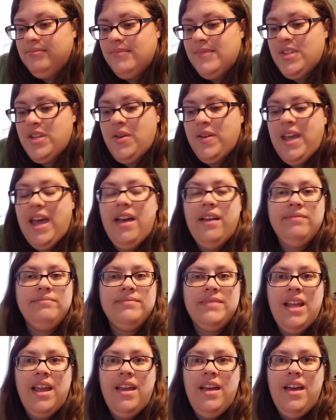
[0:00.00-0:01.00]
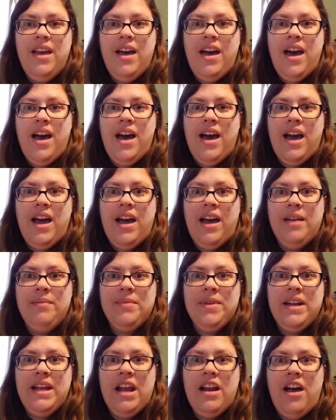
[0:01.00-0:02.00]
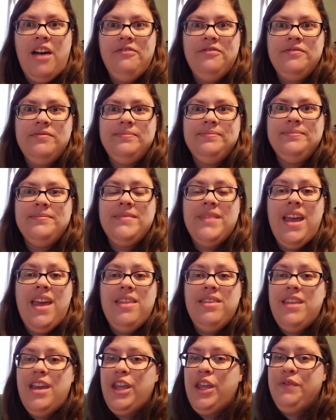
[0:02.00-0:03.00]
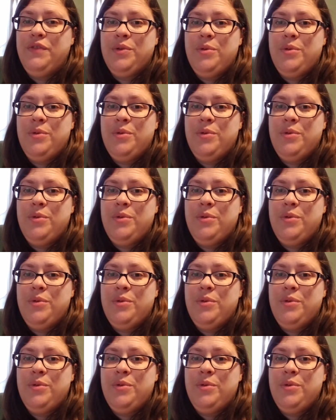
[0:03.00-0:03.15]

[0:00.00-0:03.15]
yeah, I'm going to head off. Thank you for